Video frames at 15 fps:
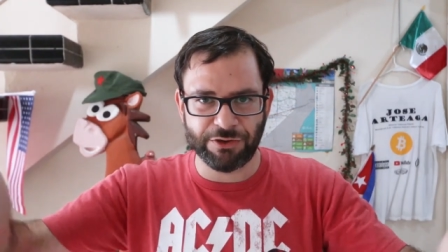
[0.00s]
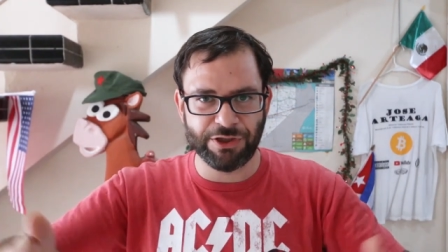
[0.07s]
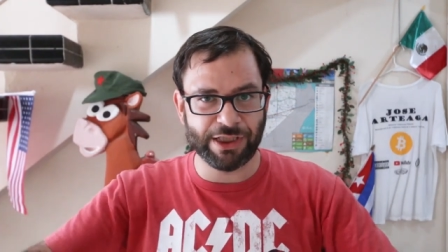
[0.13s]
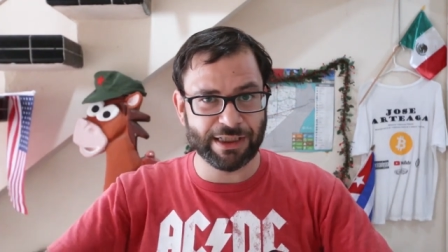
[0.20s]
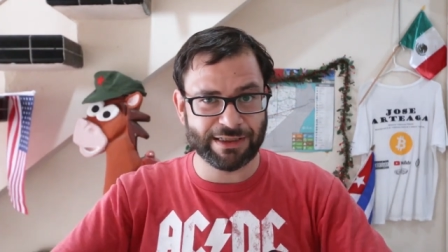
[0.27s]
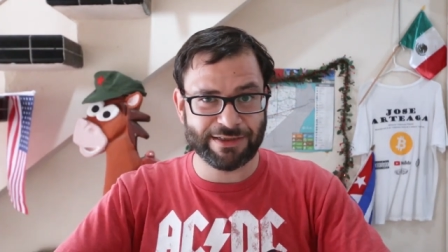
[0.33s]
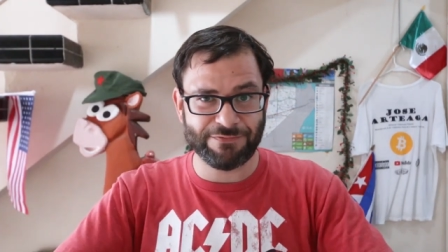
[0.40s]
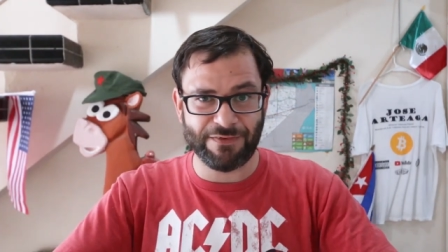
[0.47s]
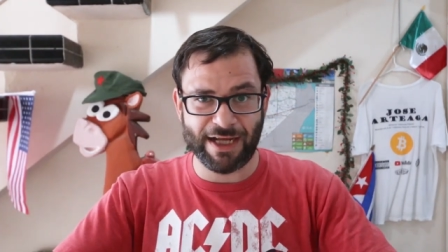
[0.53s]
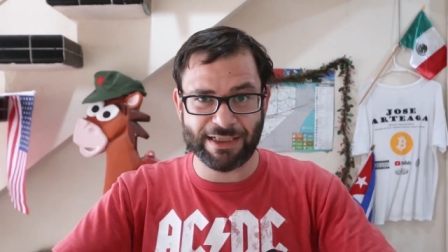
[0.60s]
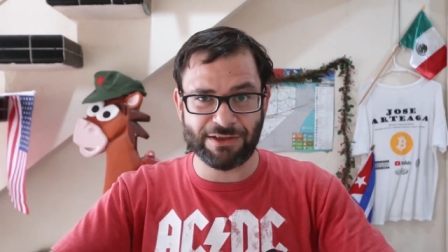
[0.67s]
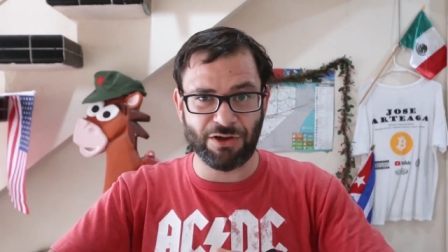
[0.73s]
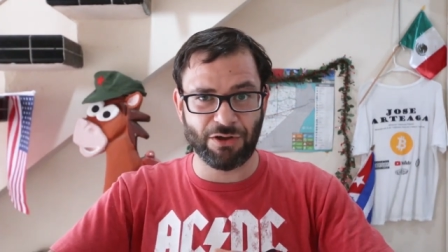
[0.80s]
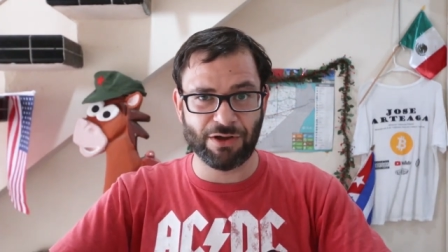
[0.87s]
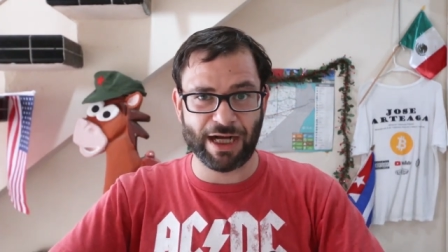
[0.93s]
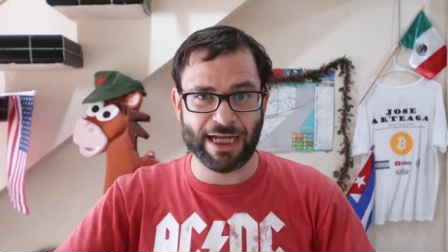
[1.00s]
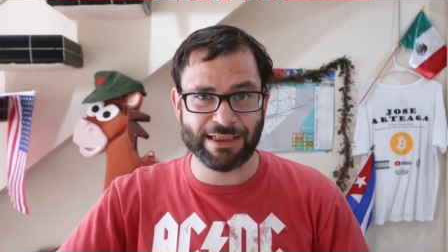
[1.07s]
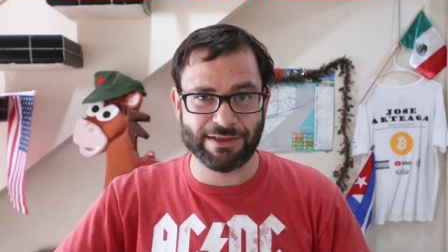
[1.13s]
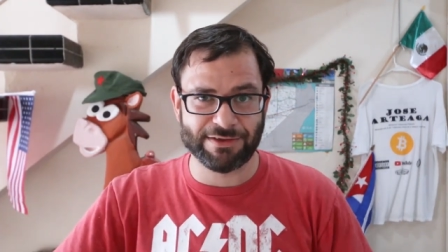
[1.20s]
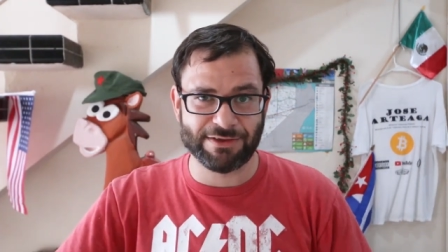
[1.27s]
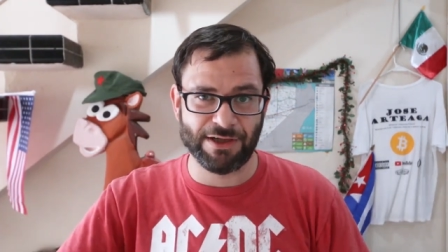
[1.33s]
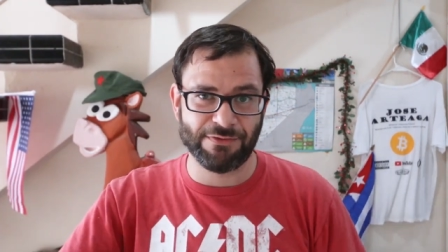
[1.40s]
You can find all
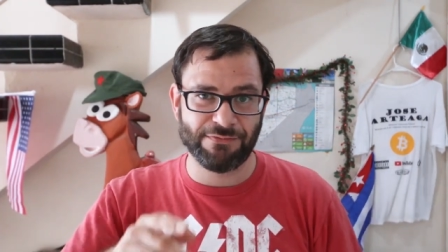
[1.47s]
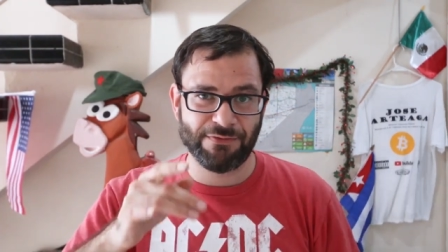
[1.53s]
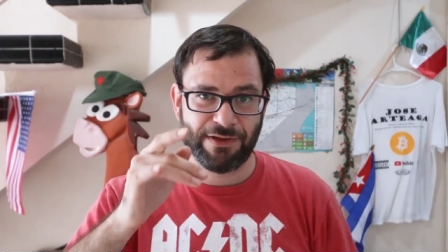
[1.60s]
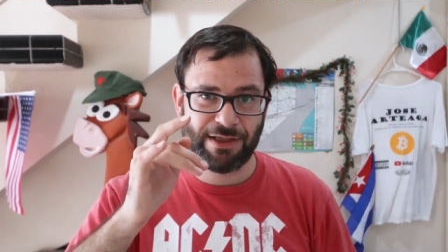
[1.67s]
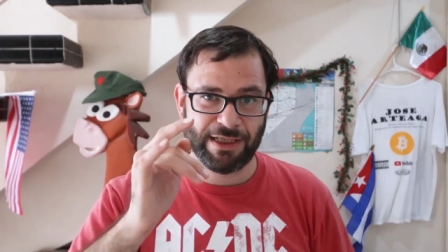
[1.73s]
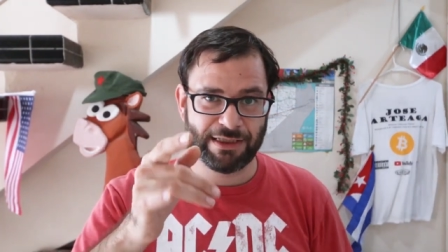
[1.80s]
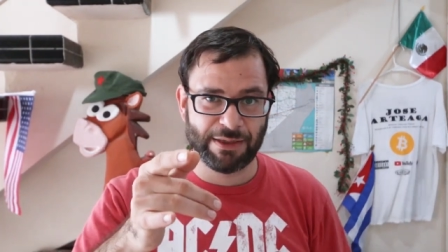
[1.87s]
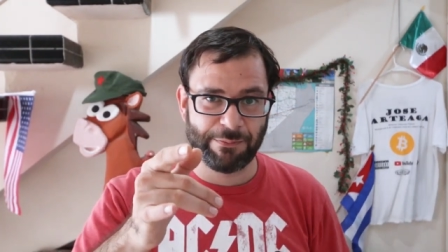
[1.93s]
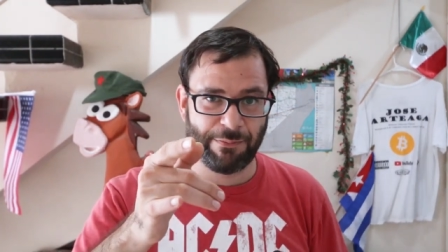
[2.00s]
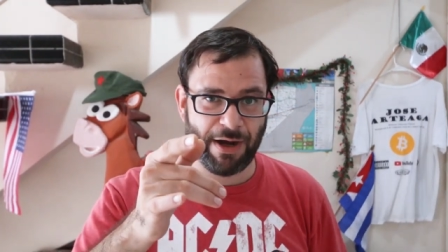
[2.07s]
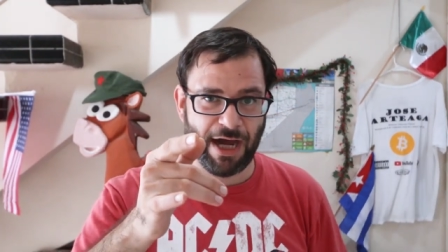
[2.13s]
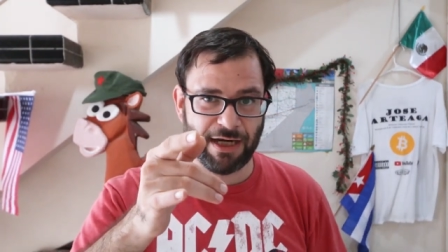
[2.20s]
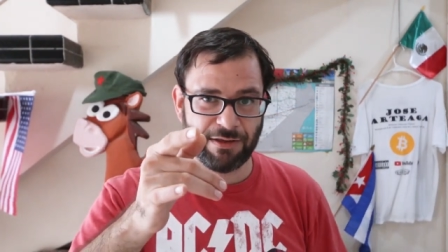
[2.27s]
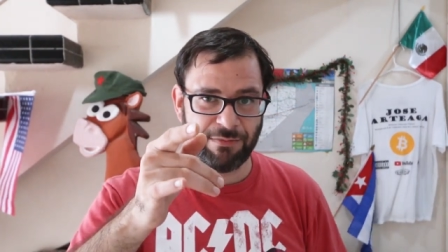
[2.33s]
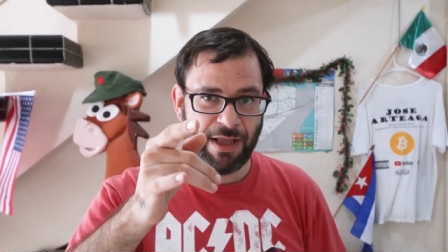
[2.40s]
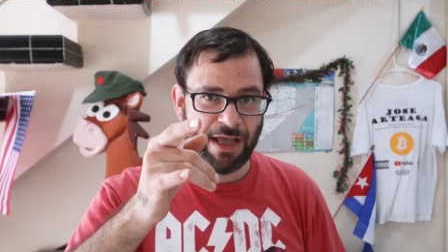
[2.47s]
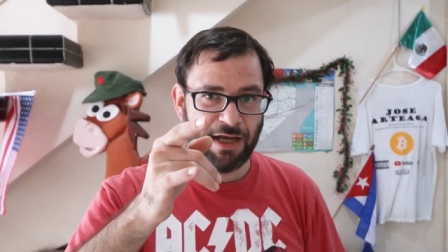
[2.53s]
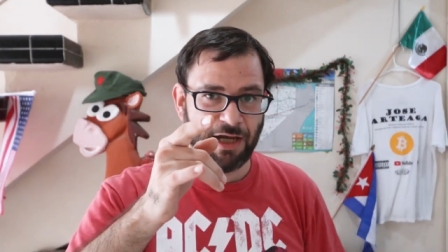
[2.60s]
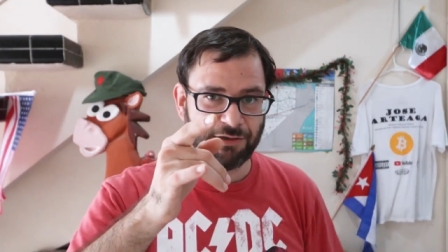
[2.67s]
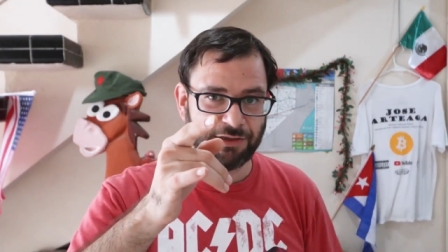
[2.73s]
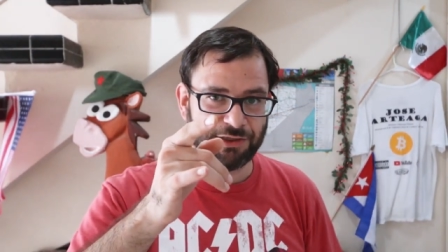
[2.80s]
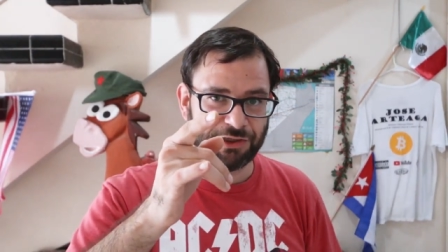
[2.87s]
kinds of stuff at the bottom
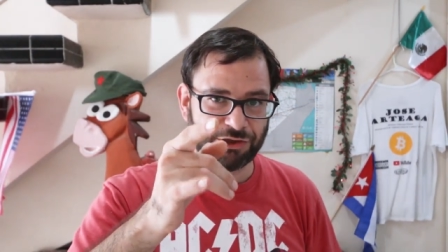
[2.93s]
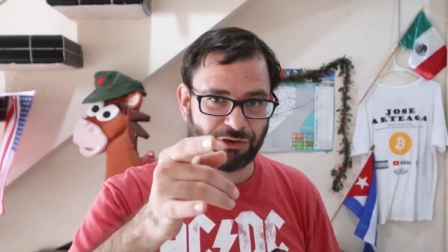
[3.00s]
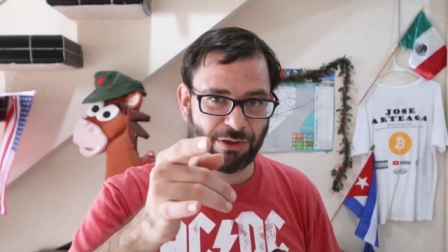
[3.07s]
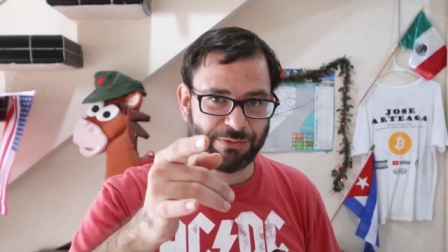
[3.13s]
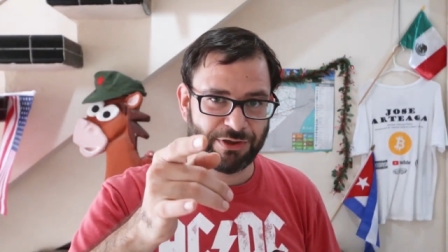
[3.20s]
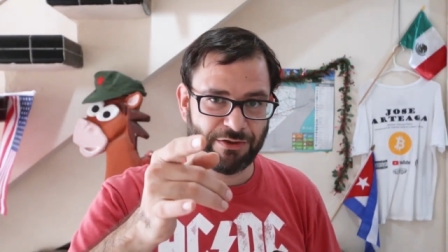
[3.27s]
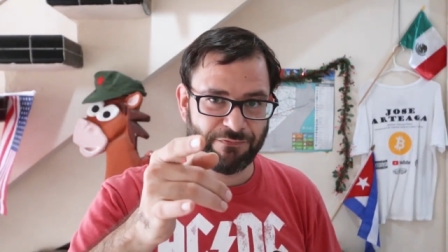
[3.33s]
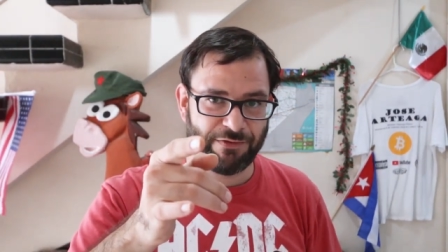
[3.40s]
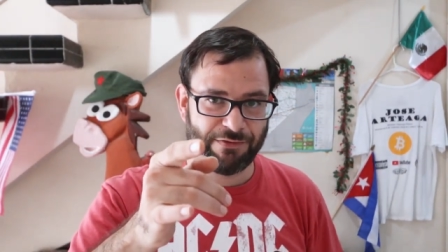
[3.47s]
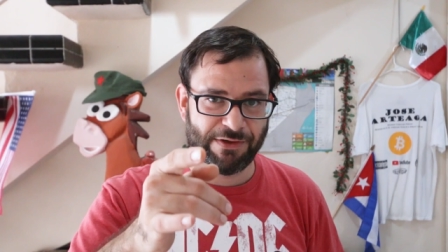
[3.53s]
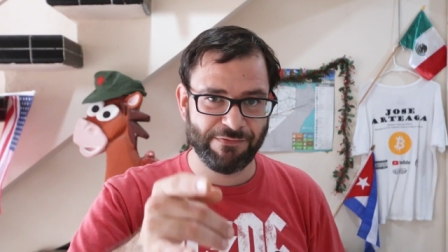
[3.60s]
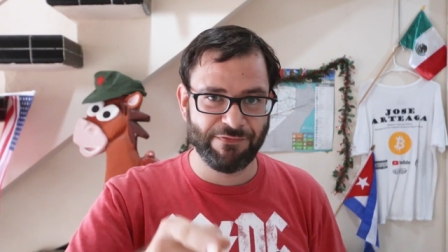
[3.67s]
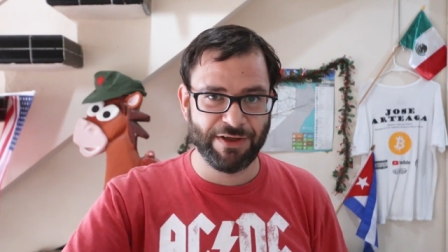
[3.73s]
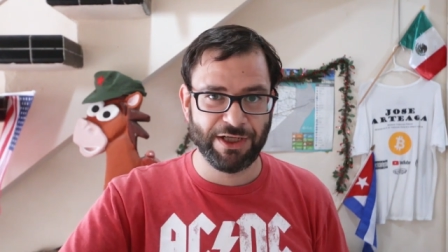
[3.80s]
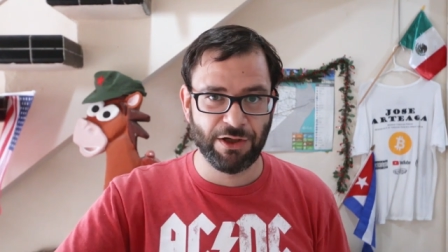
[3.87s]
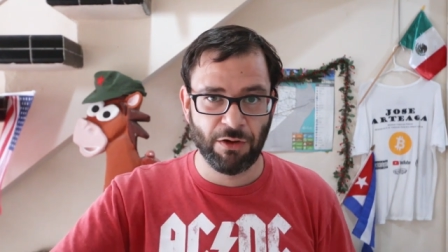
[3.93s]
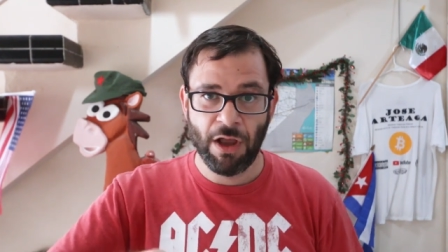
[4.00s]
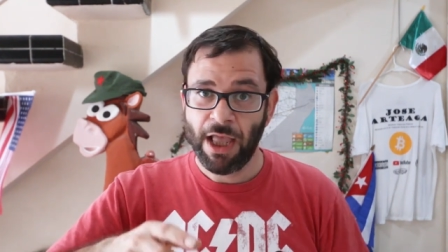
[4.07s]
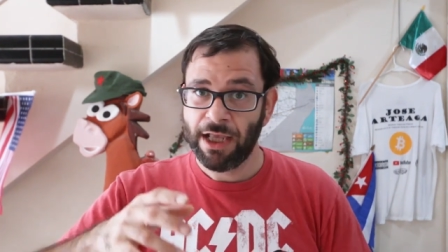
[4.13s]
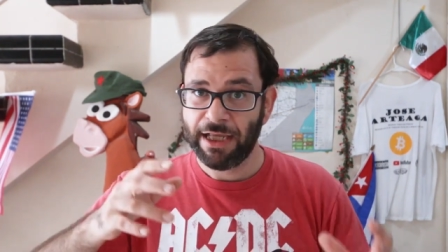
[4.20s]
of the description of every video.